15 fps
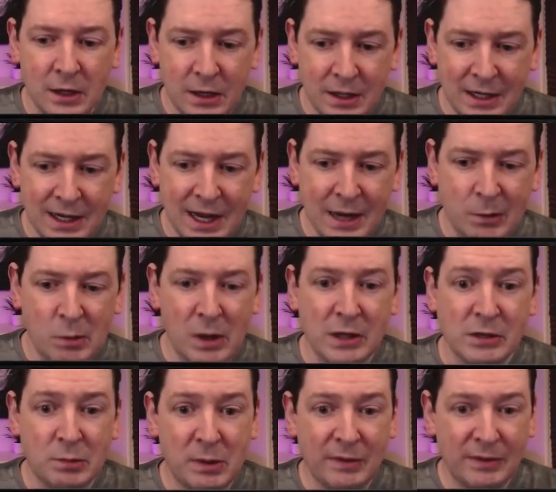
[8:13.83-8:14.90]
Now, once
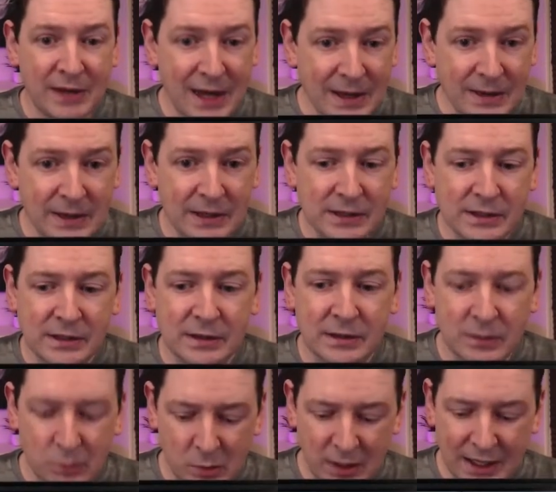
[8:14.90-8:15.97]
we've done this,
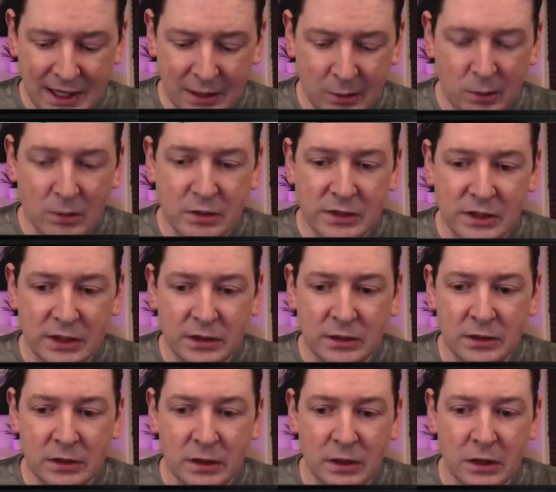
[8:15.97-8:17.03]
we can also
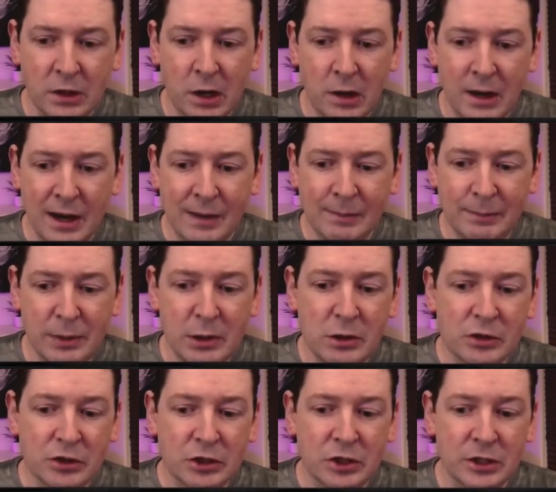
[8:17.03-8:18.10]
go and
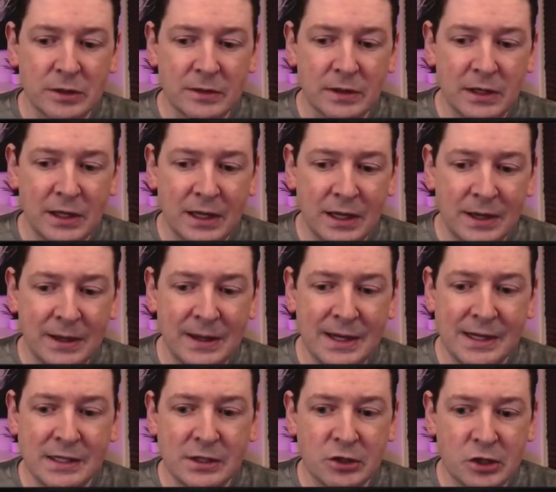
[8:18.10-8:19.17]
push
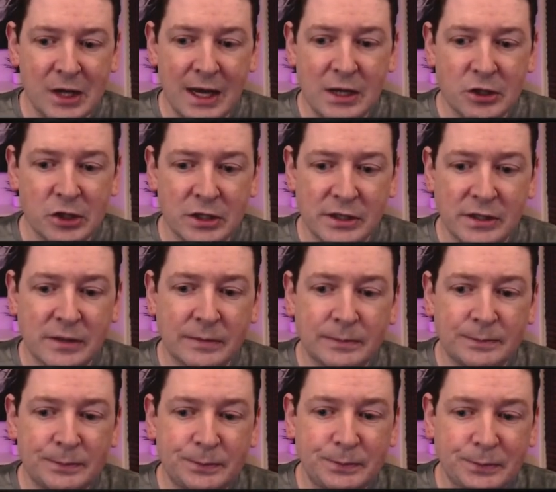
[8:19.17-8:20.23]
these changes
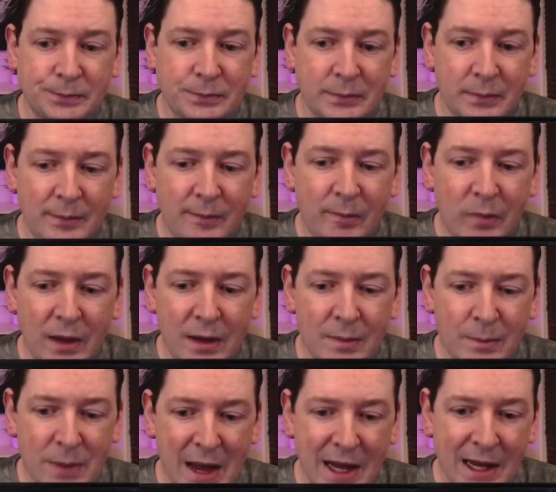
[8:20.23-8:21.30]

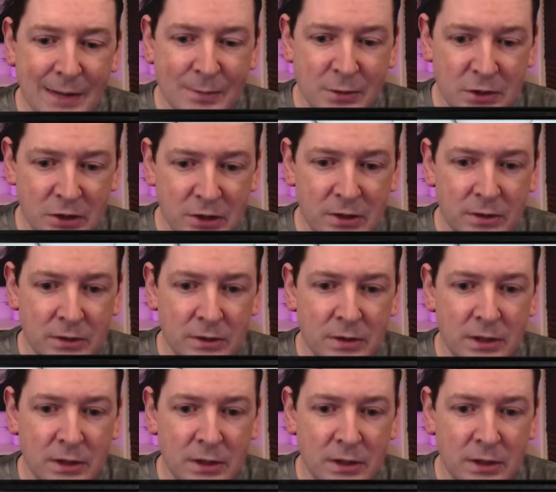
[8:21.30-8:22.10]
back up to